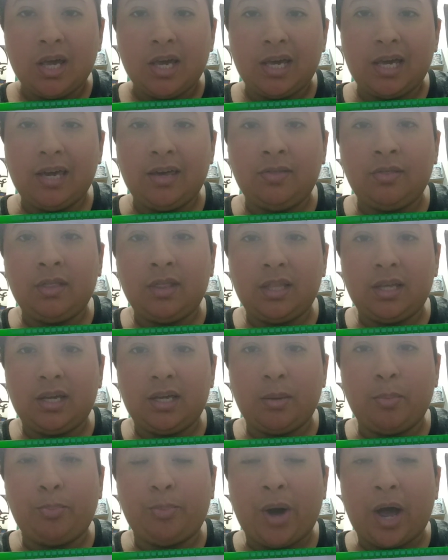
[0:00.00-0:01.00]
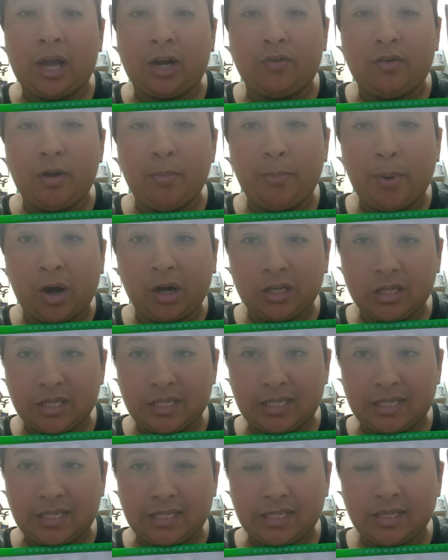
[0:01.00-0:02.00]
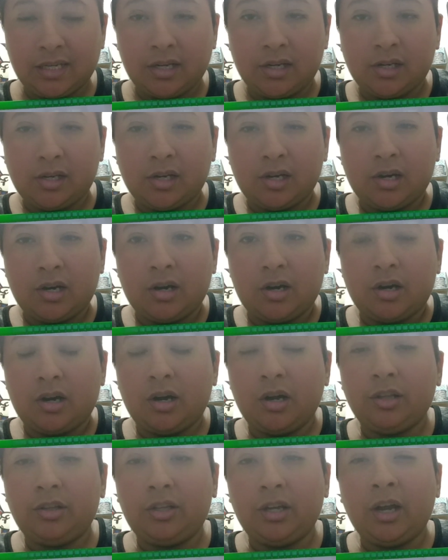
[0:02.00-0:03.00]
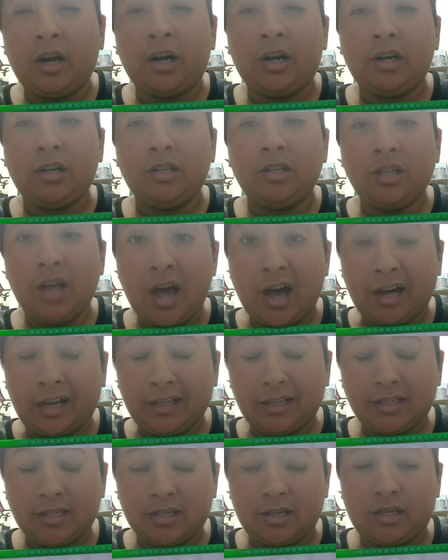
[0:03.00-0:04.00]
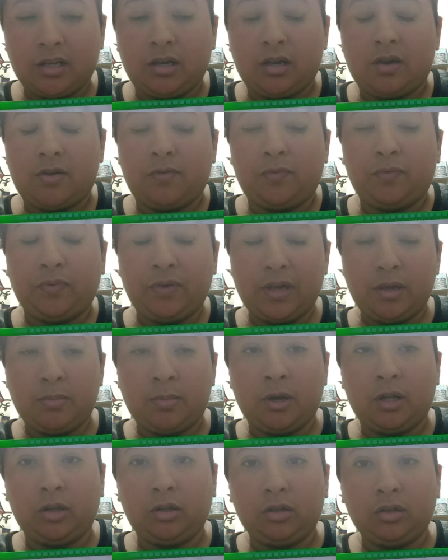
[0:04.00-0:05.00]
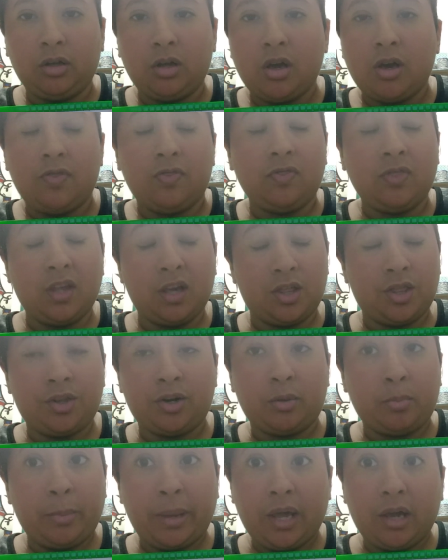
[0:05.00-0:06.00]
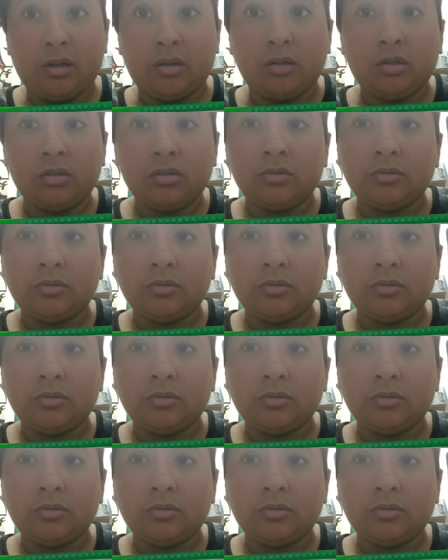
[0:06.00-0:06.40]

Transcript: in the binary boxes. They are not female, neither male.